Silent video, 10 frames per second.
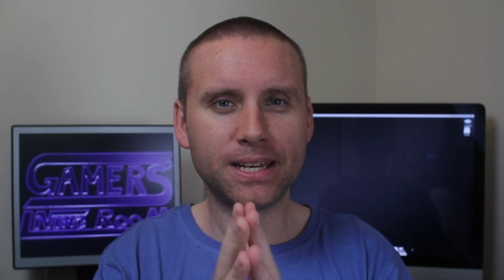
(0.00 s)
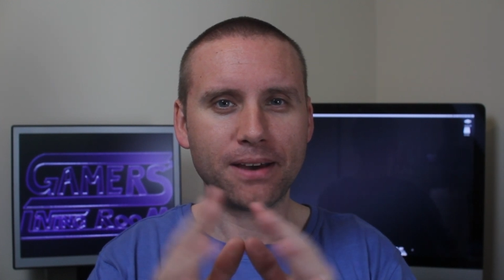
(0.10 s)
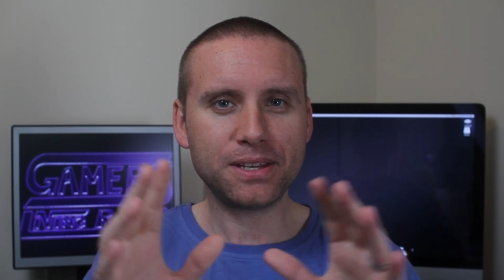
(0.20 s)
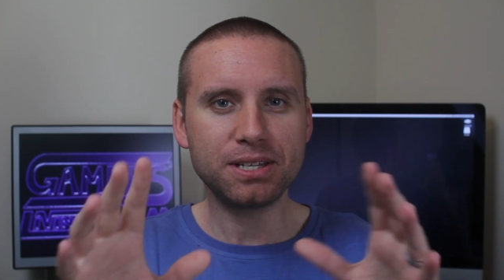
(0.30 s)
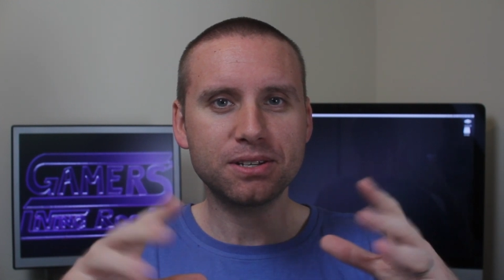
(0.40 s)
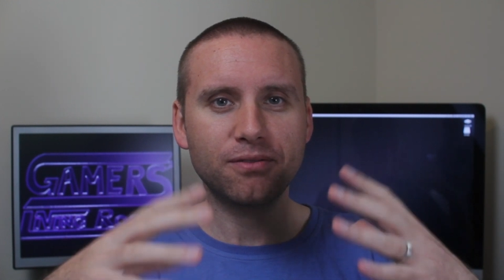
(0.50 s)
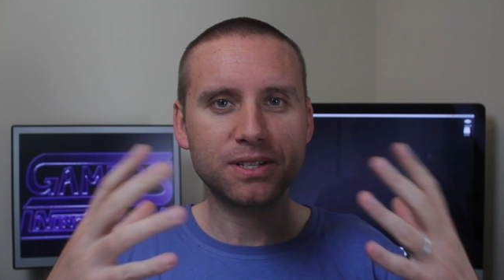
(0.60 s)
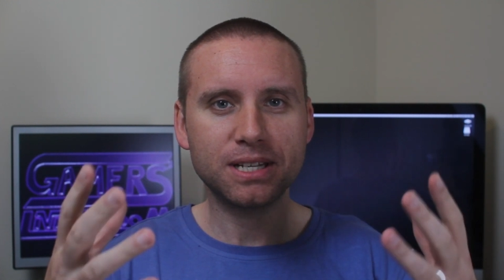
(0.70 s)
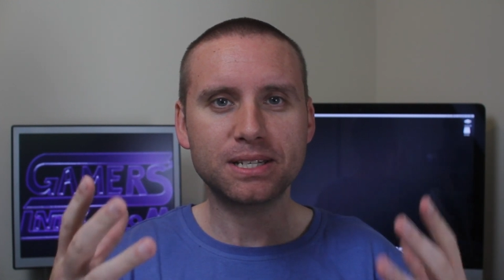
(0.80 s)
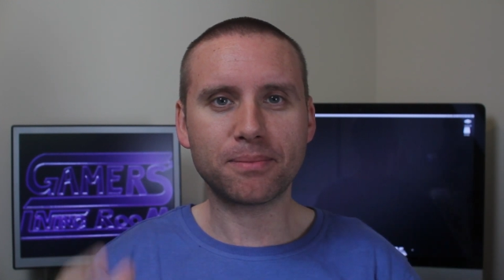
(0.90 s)
Now this is
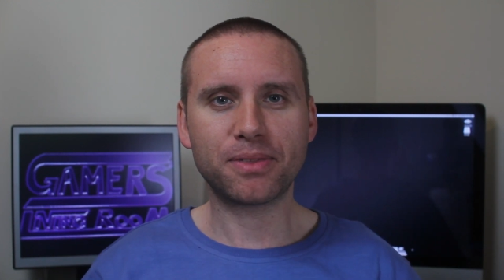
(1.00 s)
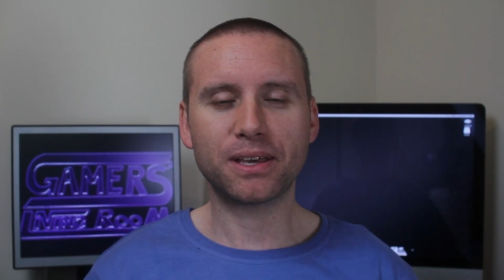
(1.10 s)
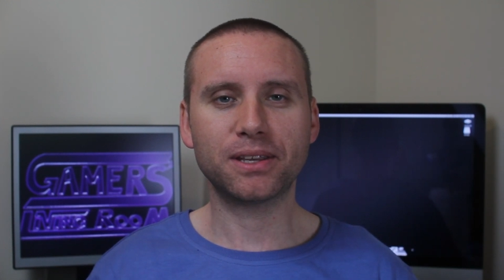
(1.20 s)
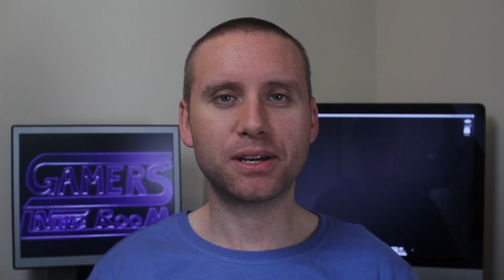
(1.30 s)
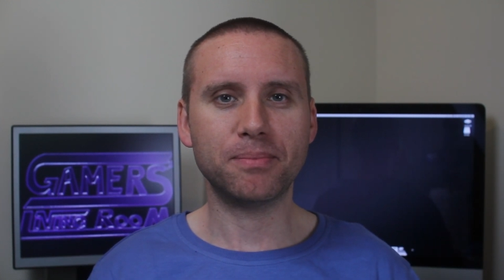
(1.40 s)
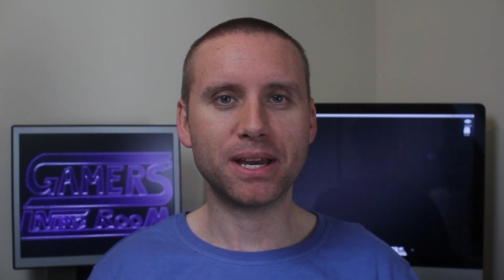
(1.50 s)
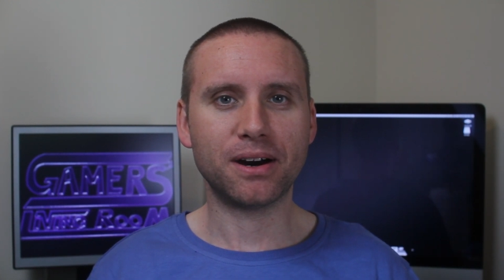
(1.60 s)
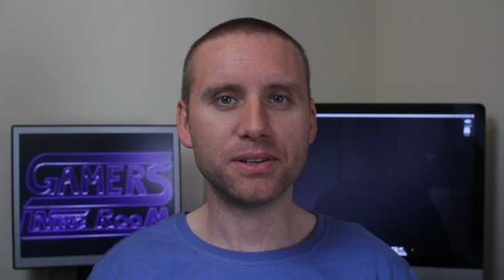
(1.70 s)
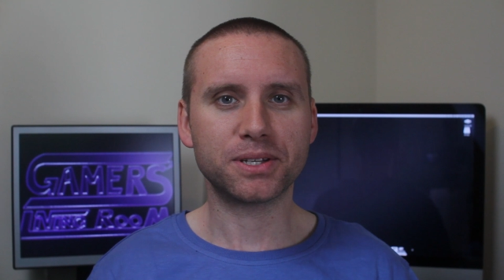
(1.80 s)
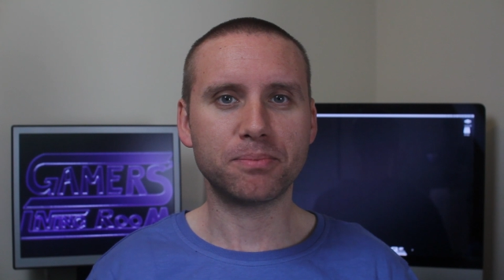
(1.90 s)
obviously something that can be
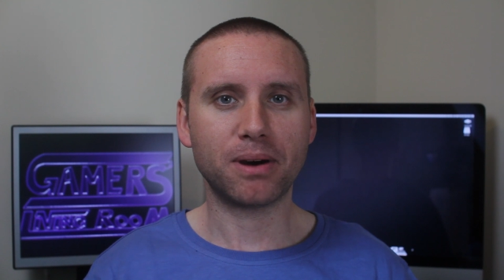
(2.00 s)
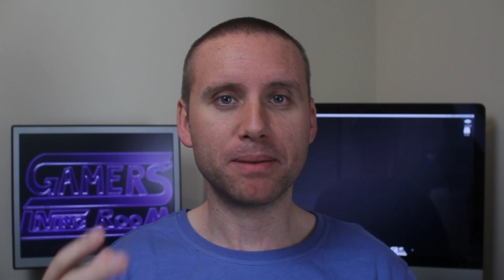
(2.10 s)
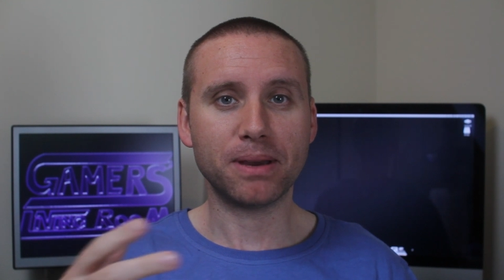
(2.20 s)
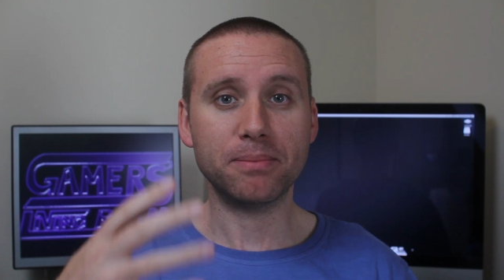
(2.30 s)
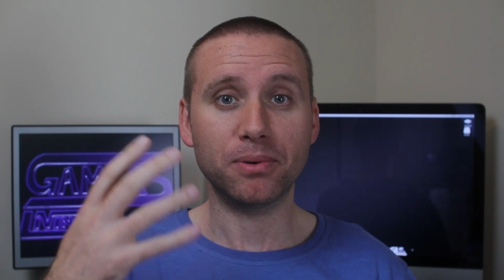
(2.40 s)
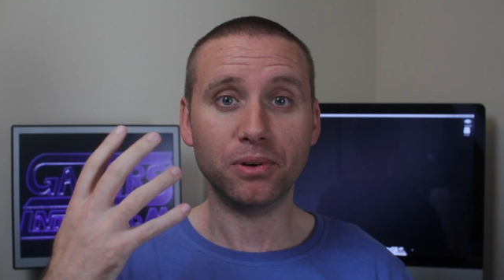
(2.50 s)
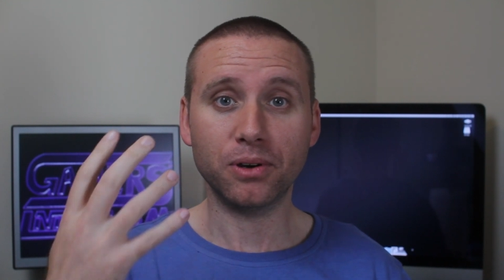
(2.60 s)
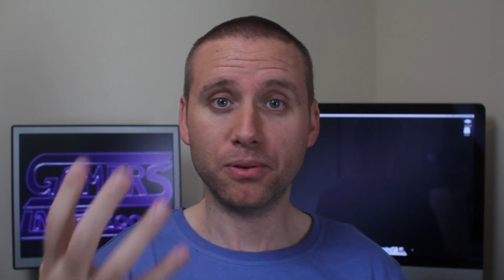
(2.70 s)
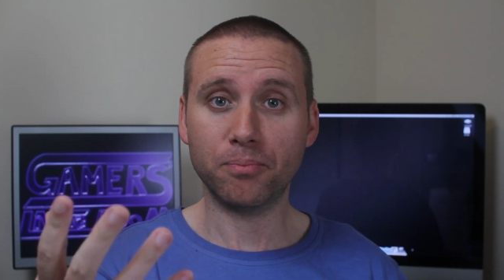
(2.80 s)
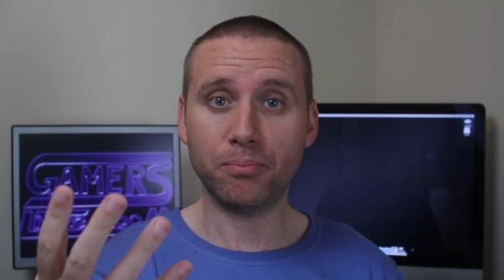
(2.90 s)
answered by people
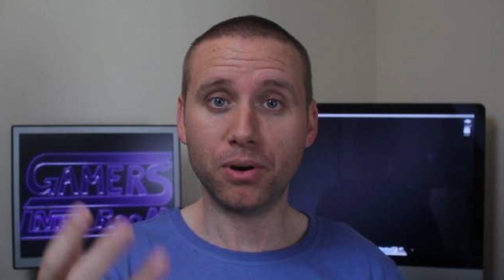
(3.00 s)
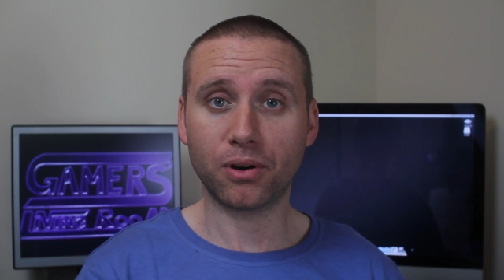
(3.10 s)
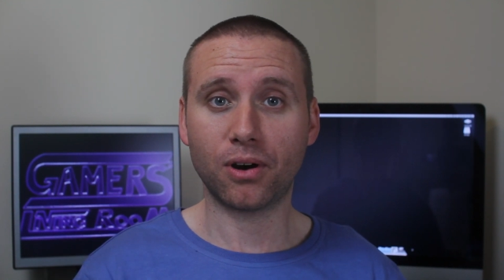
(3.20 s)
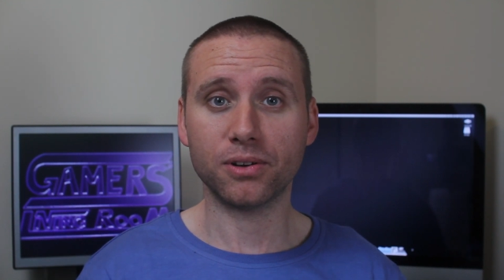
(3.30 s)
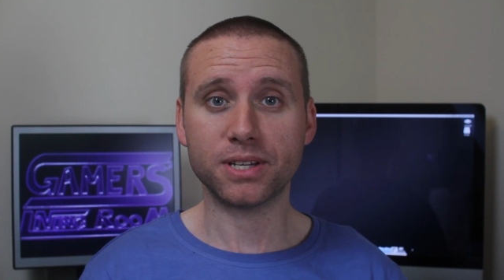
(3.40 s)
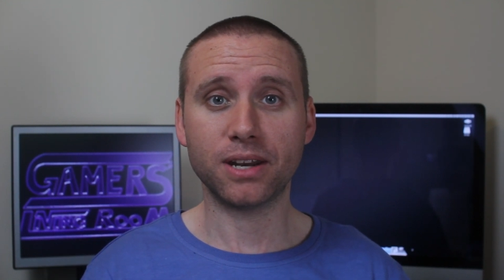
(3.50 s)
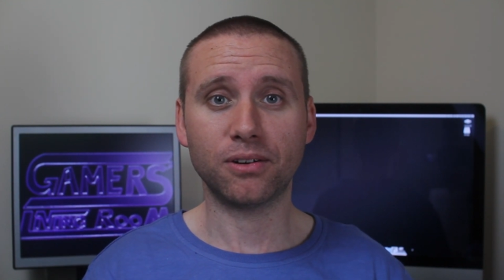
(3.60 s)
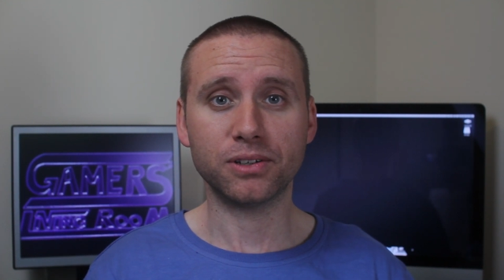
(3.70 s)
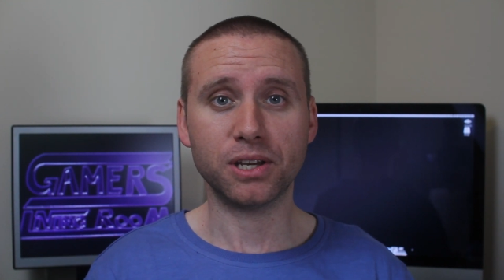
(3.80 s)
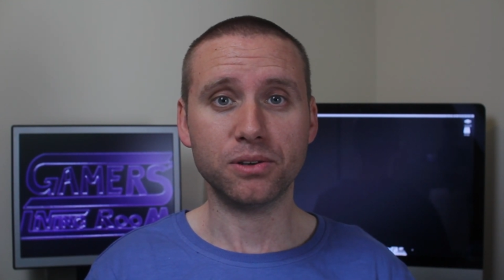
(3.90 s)
who put content
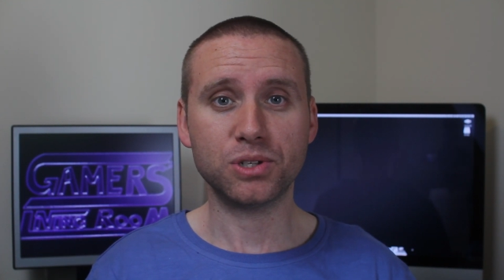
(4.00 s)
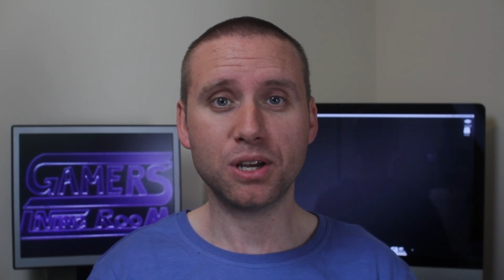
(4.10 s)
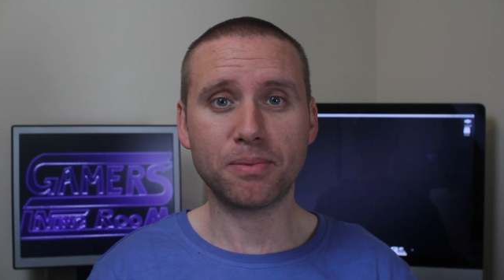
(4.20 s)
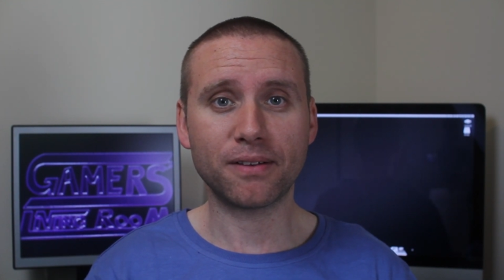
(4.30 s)
on YouTube.